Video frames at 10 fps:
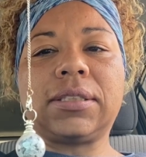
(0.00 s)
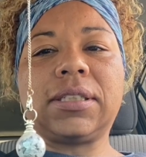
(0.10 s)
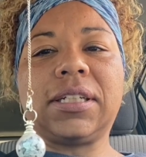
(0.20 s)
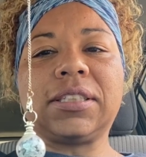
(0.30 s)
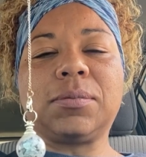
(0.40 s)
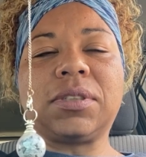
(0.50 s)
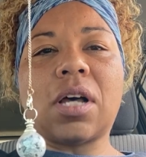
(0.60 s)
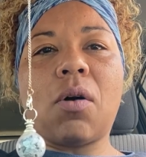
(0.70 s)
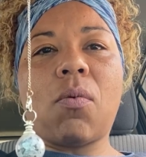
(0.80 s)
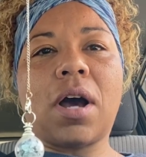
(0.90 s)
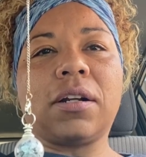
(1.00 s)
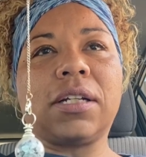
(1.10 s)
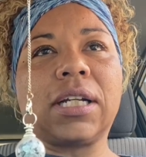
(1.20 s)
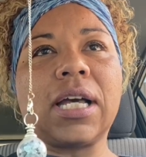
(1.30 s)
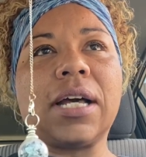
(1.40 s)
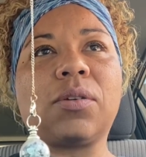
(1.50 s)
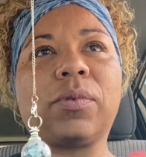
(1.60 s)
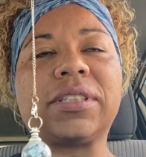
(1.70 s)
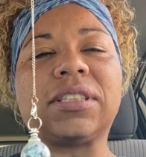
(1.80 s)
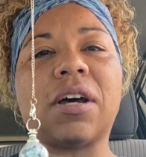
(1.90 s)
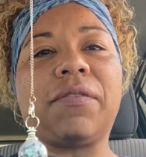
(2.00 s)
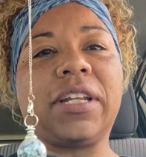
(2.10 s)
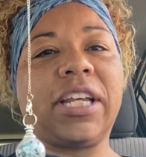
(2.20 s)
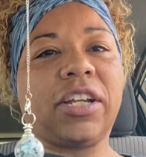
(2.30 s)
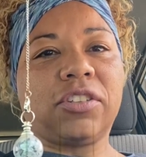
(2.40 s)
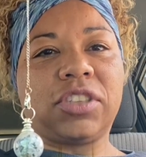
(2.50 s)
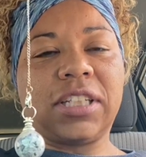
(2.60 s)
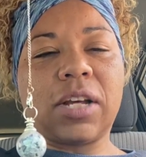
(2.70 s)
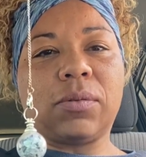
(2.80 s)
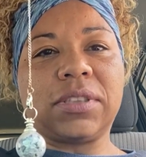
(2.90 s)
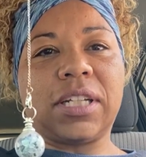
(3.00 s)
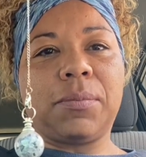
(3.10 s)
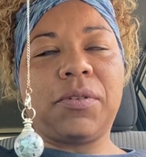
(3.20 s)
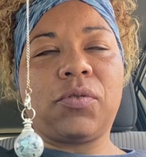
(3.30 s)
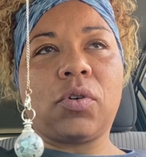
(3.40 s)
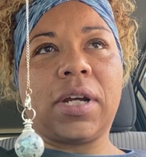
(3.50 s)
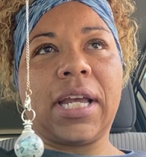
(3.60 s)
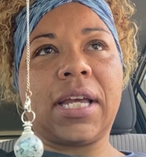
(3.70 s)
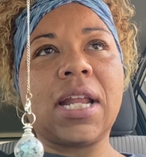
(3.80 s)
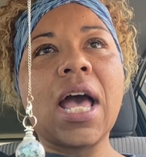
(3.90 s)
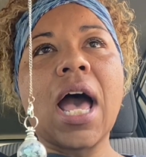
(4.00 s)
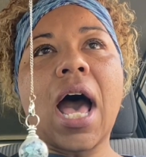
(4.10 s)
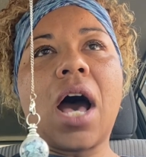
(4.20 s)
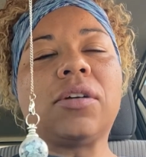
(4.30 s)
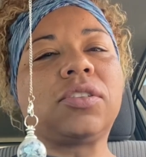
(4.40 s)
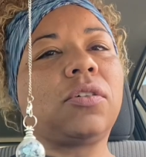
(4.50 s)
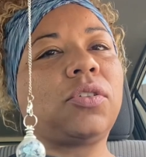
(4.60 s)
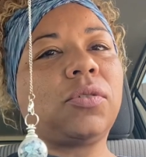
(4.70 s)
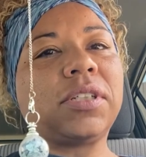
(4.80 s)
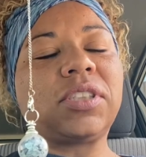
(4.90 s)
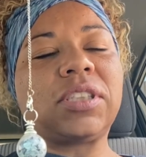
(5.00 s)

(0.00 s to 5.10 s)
sit in some salt water to kind of rinse off any energy that was there beforehand. I also do this